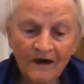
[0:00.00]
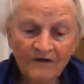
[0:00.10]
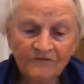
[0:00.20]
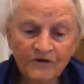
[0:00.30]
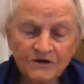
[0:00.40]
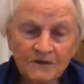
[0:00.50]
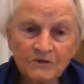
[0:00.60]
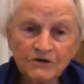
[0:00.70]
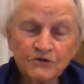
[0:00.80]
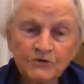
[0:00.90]
First, there was
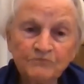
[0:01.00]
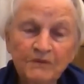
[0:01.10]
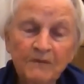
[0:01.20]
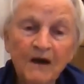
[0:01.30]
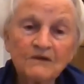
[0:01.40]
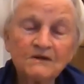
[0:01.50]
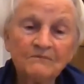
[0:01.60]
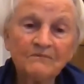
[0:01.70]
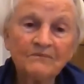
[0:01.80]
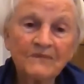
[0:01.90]
a Suprabhatam,
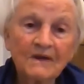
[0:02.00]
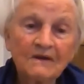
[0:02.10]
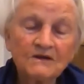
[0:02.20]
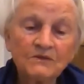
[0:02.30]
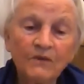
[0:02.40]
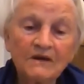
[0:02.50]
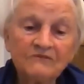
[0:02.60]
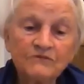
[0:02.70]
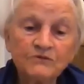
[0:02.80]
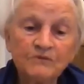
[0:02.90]
wonderful
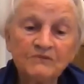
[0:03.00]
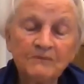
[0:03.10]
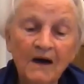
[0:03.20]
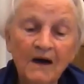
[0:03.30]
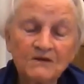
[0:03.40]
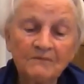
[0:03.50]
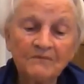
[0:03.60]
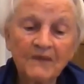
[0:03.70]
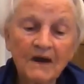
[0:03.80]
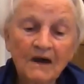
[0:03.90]
Suprabhatam,
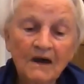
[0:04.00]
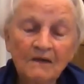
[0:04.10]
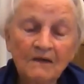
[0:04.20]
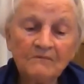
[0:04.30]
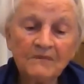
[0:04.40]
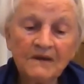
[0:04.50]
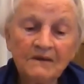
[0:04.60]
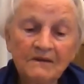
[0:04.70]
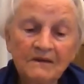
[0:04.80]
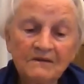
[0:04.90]

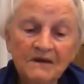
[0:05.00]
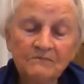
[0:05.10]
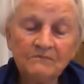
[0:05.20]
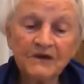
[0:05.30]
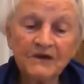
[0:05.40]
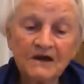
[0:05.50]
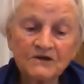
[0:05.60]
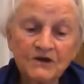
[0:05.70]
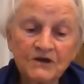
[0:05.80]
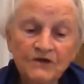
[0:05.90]
the prayers
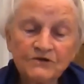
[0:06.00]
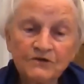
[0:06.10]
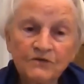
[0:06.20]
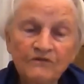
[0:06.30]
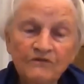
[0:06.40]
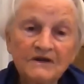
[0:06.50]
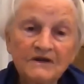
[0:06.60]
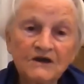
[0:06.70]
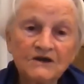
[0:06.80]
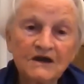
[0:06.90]
to the Lord
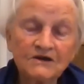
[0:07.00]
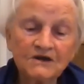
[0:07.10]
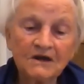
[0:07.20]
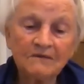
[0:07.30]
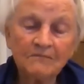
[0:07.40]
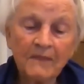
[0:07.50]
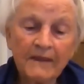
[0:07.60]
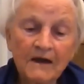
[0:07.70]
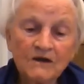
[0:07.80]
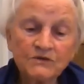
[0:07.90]
Venkatesha.
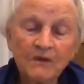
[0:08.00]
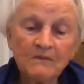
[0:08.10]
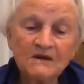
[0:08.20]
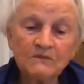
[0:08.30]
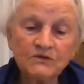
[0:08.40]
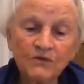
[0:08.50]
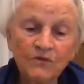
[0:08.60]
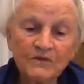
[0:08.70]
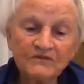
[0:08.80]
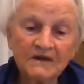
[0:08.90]
Swamiji was
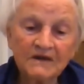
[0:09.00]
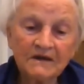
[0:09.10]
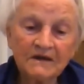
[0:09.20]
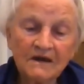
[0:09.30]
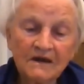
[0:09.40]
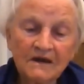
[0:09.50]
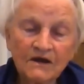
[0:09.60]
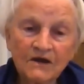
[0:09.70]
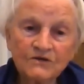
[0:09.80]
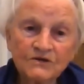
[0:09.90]
always very close